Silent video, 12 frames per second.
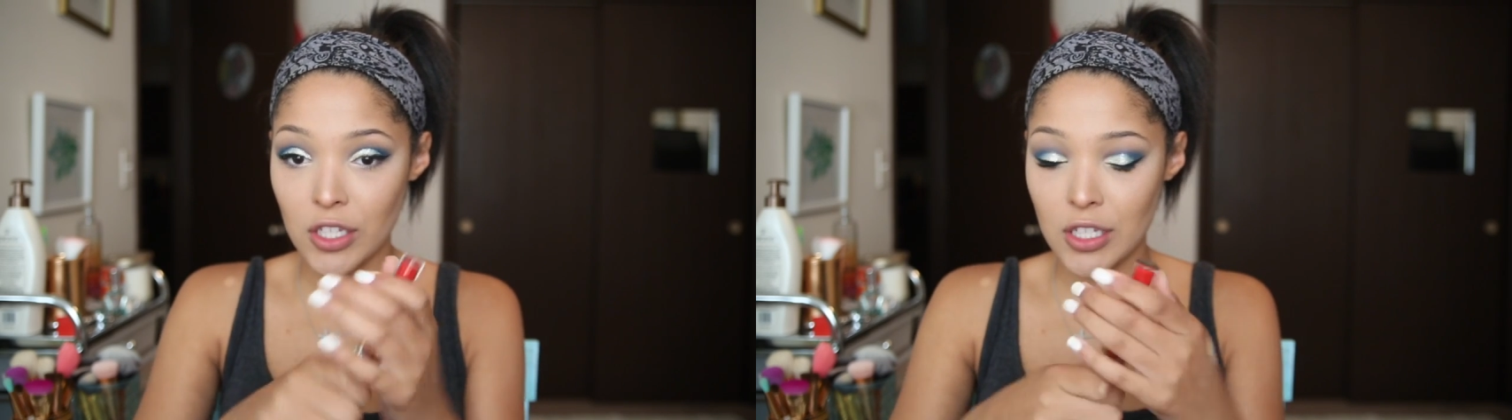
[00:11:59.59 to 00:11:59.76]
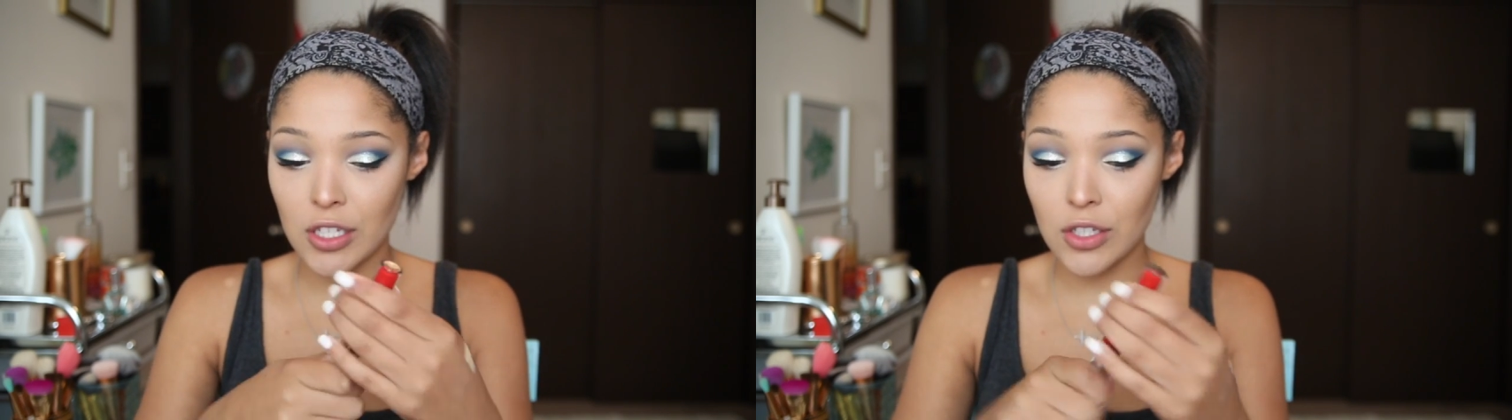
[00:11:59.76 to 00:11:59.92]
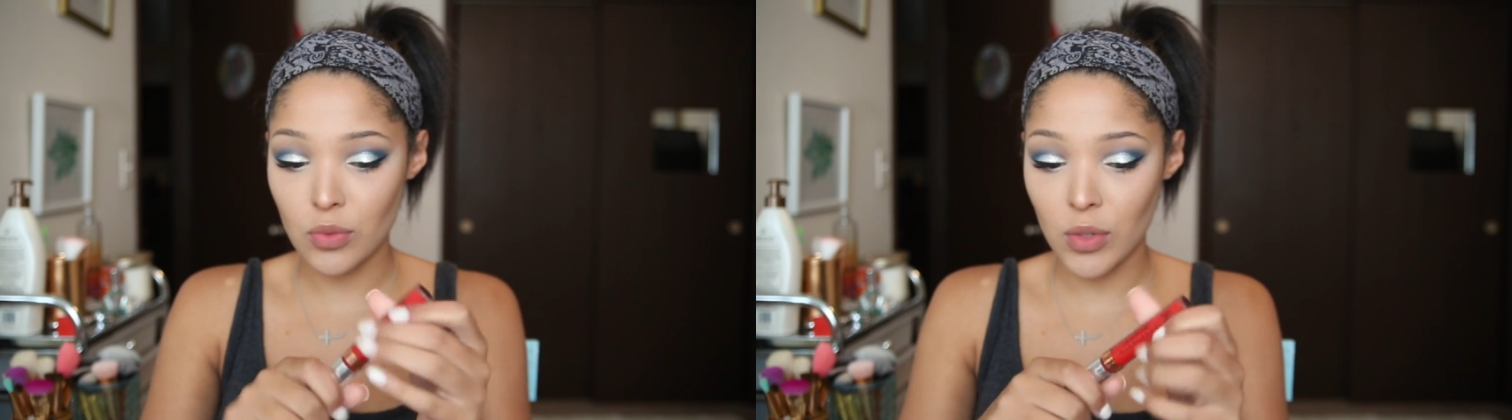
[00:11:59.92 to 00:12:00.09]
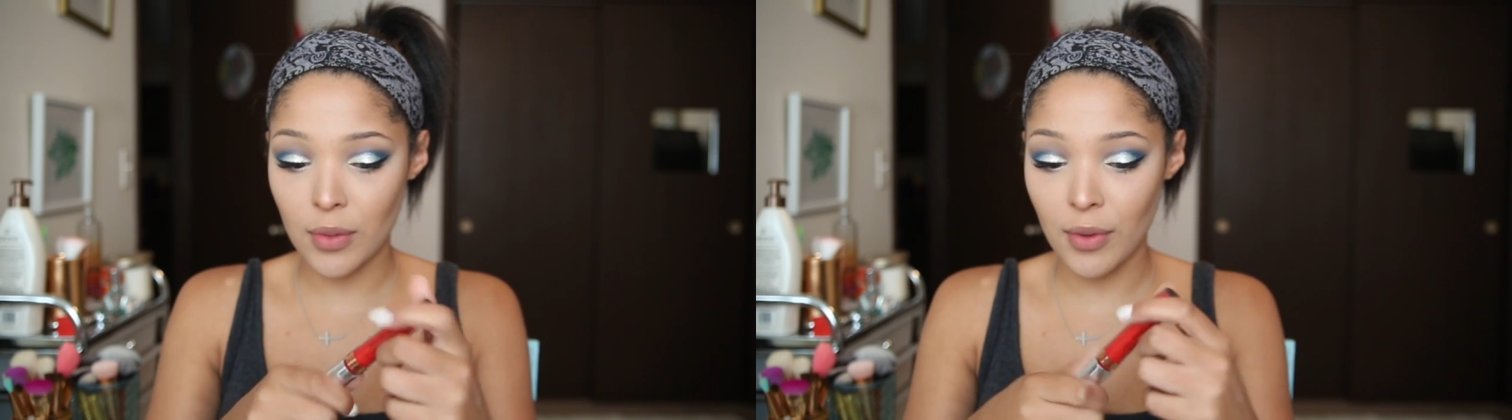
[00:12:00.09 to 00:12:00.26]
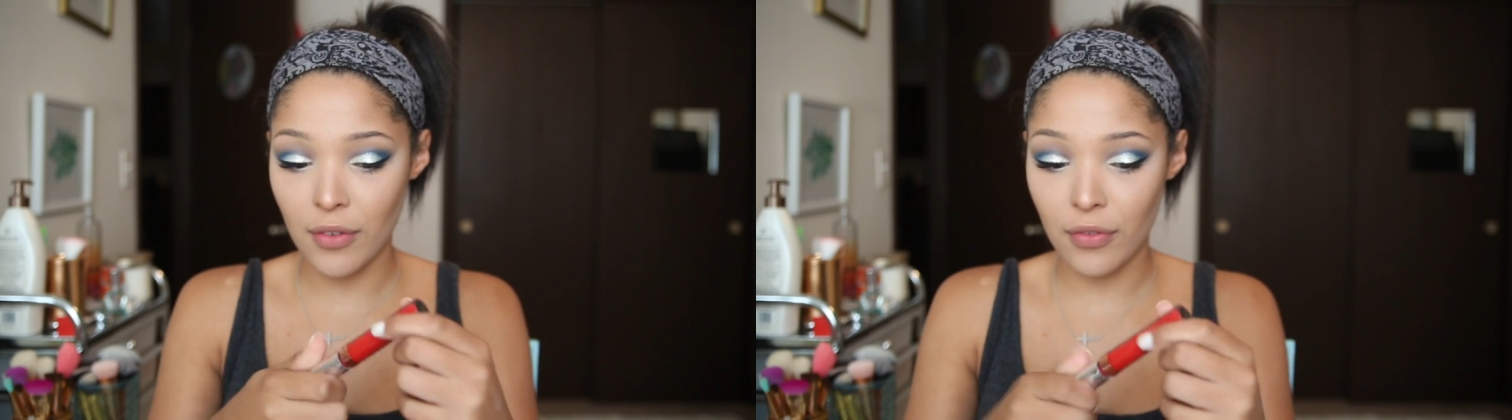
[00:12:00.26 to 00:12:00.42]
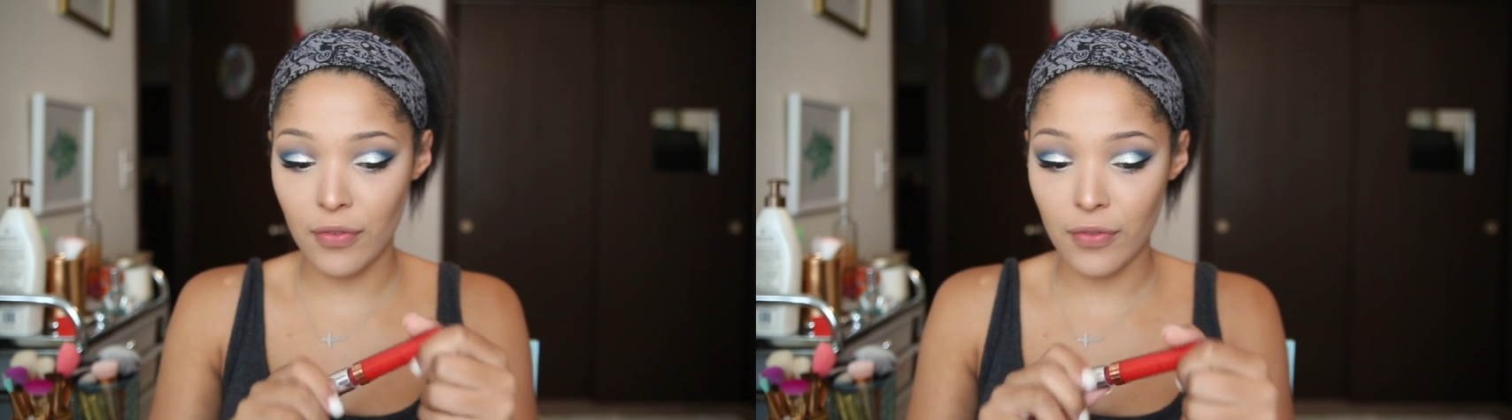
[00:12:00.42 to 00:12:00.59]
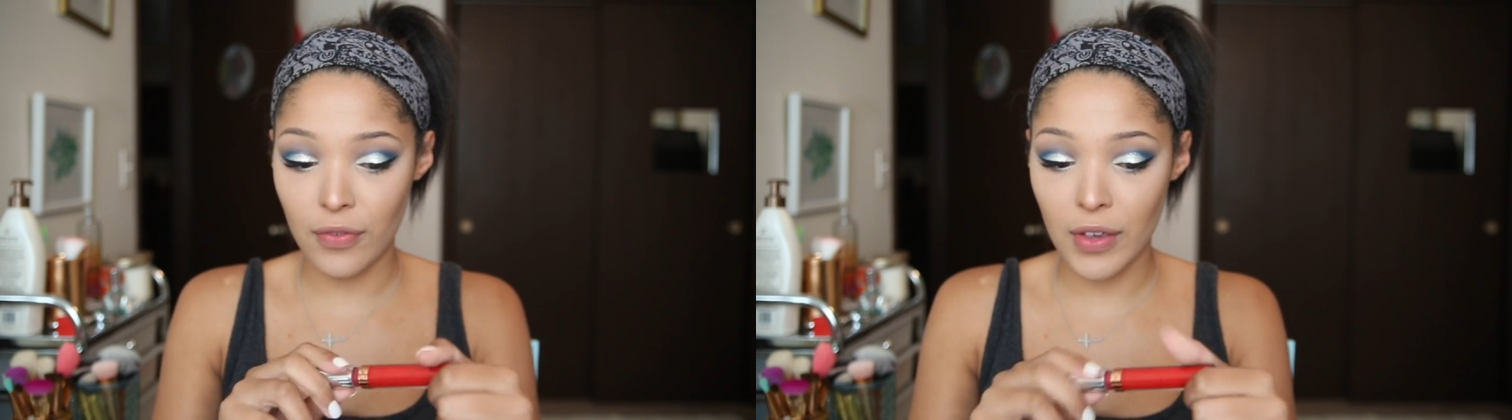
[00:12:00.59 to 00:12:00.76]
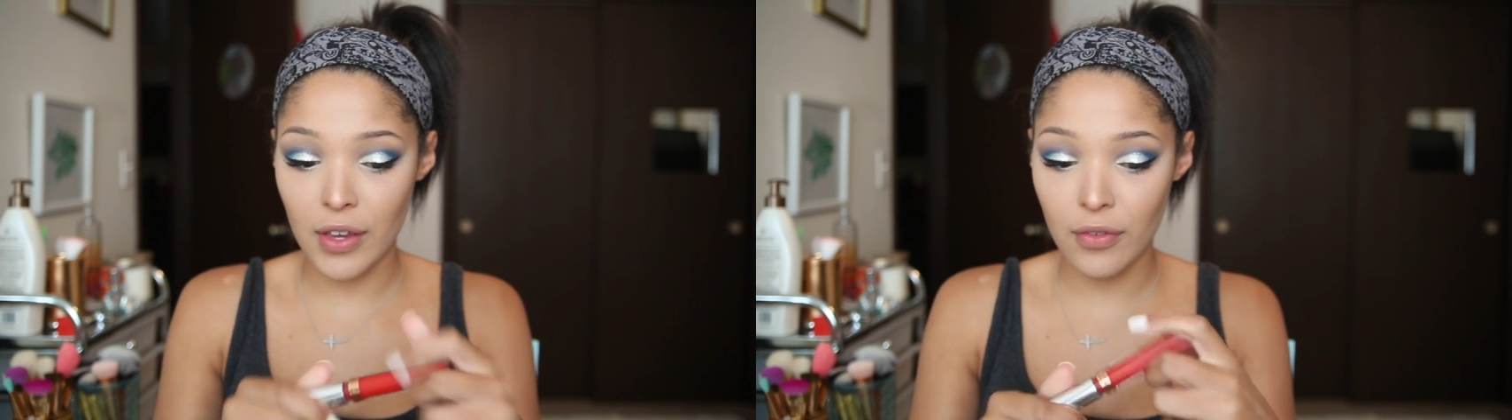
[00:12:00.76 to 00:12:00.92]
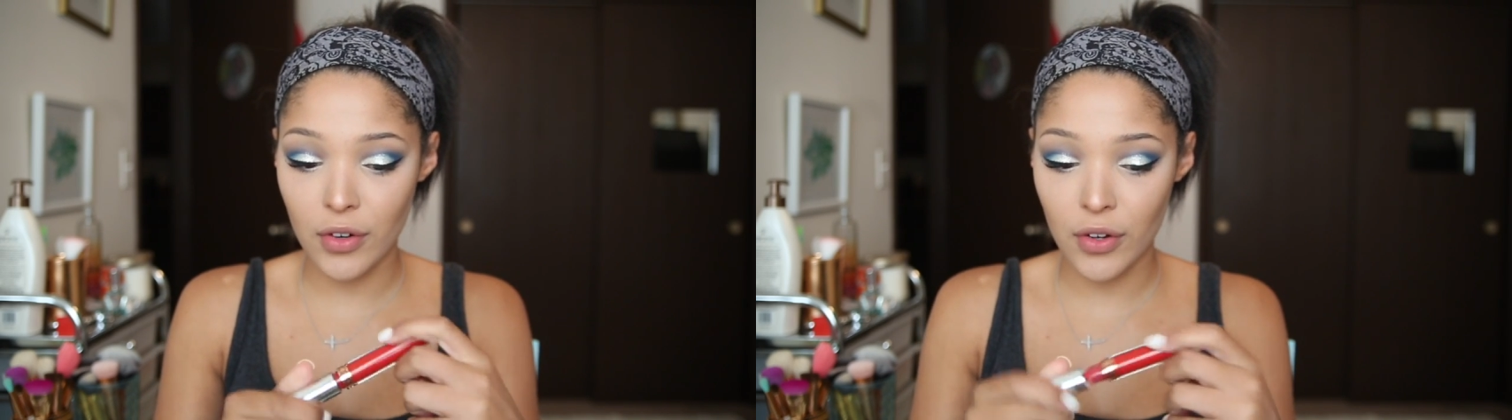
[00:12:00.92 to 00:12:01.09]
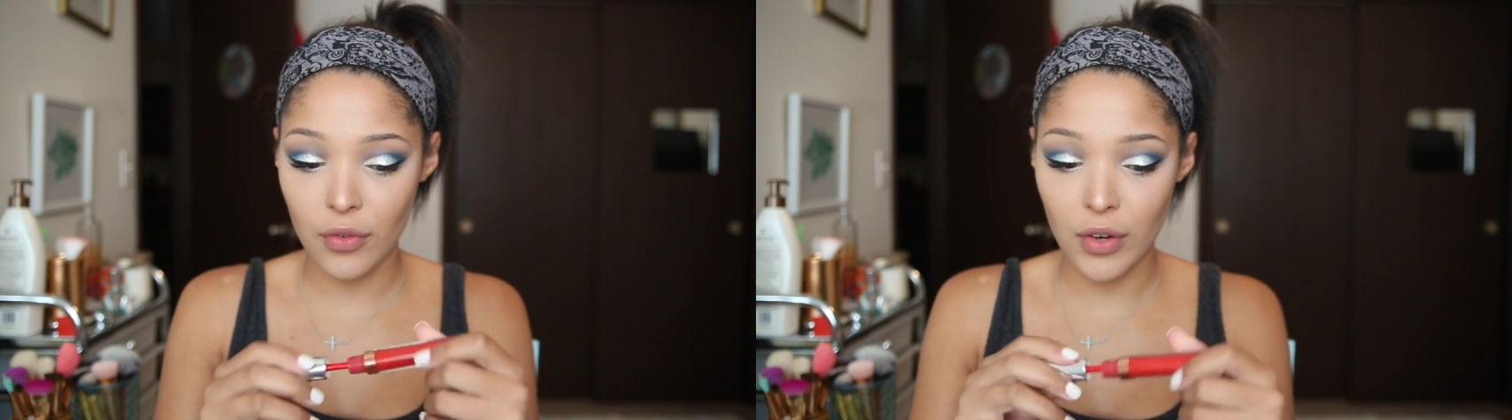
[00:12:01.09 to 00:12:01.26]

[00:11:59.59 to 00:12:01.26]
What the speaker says: This is one of my favorite